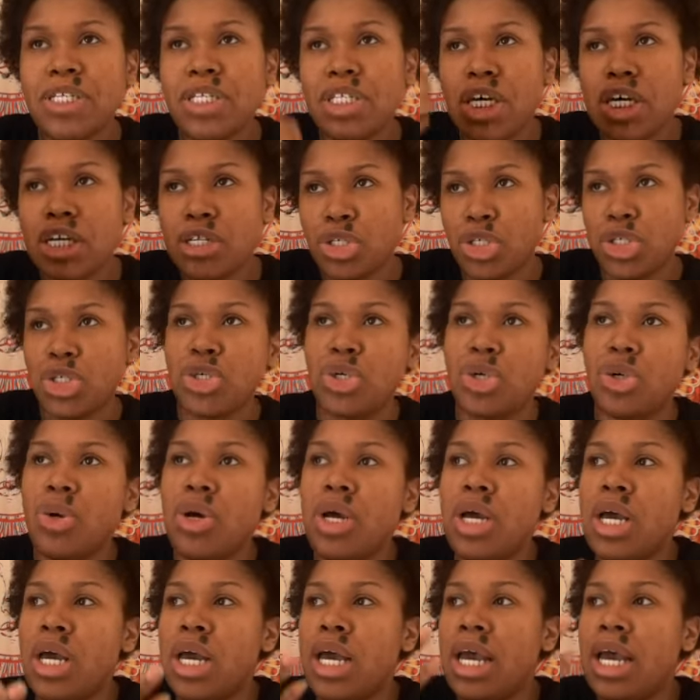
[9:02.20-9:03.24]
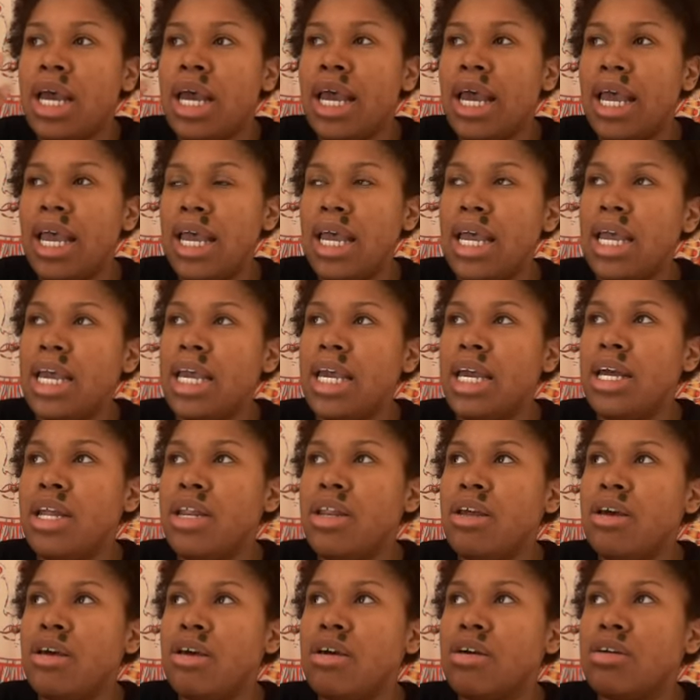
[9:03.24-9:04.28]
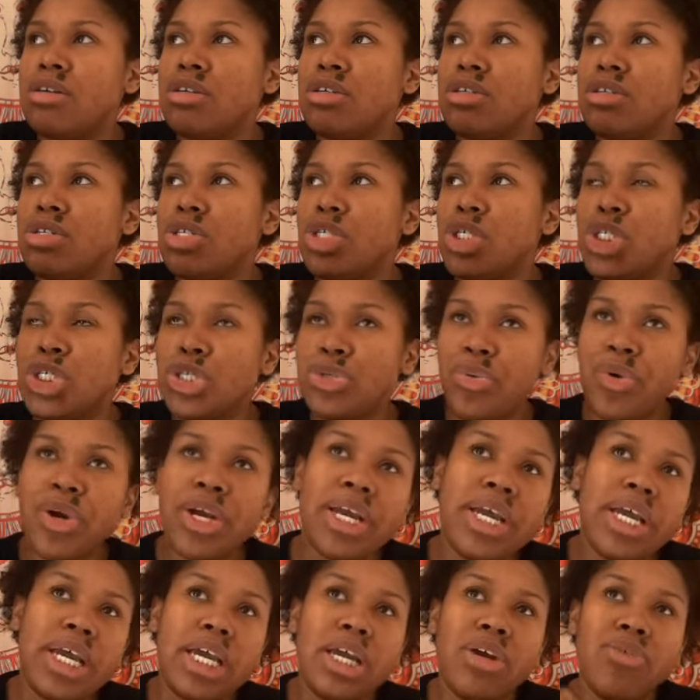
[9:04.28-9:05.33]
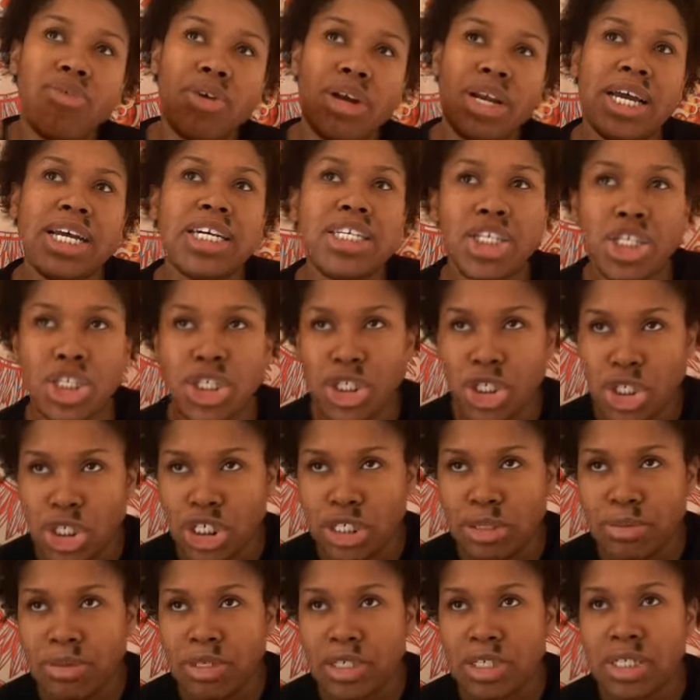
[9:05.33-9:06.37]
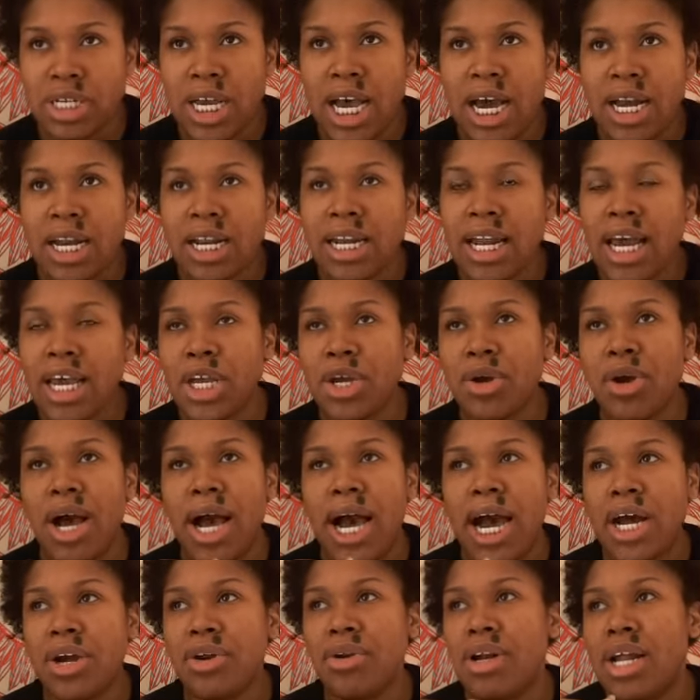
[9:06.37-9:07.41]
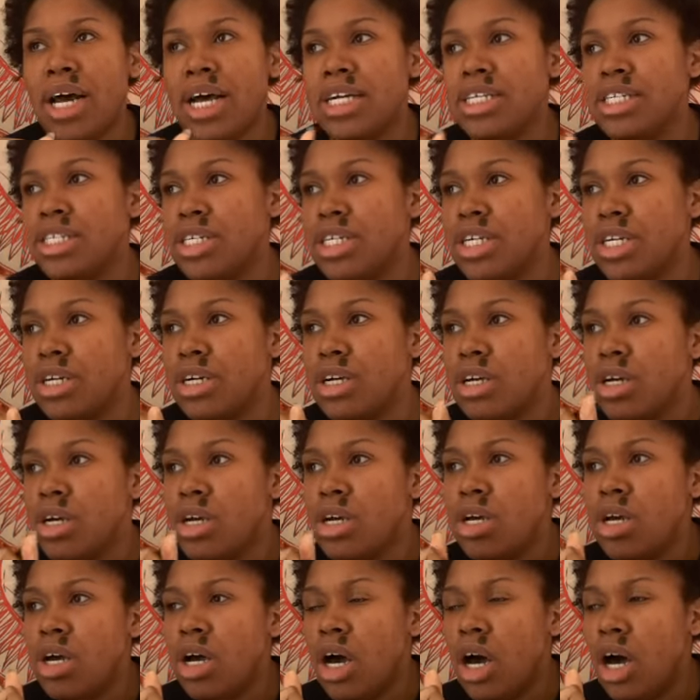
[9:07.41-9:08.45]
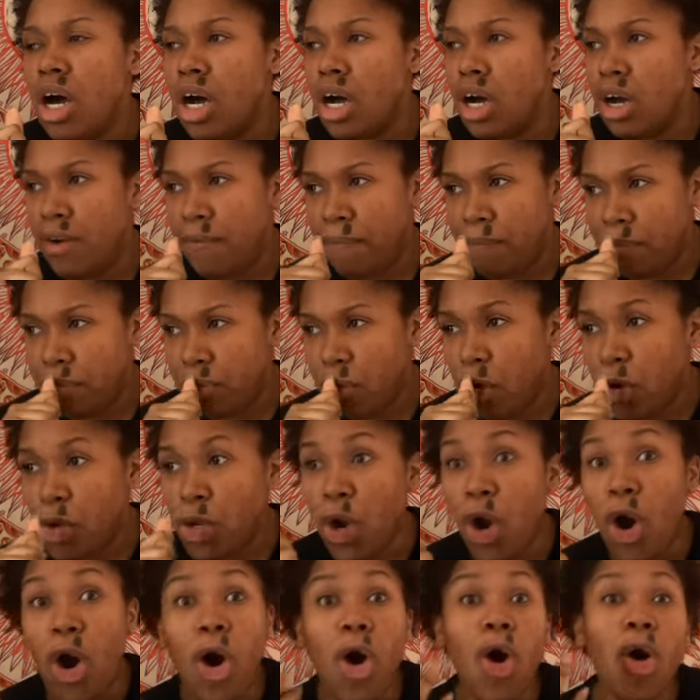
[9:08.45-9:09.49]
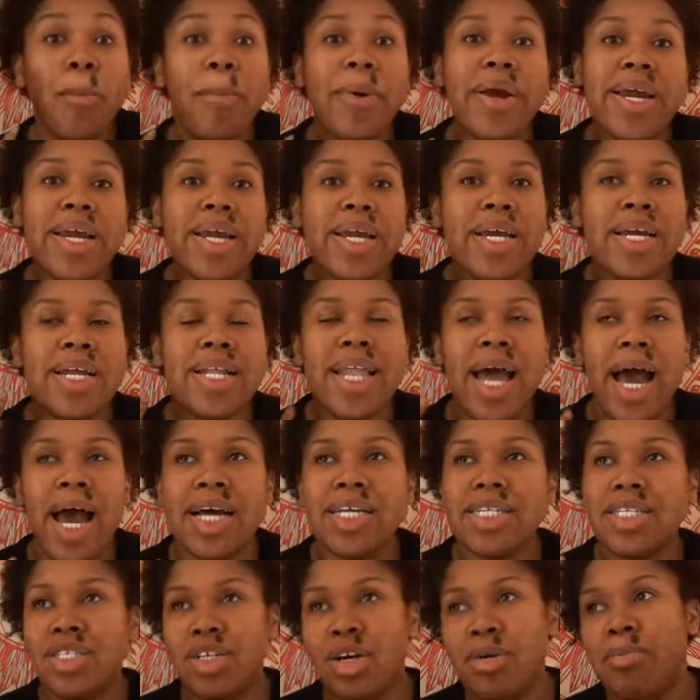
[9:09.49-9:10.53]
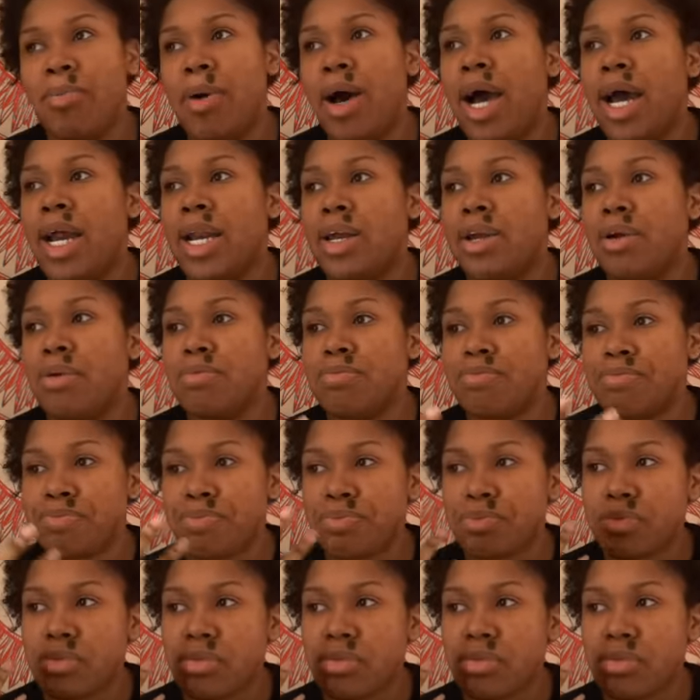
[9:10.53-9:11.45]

potential in tricky relationships. It's kind of like you're idolizing um, or you're hoping that somebody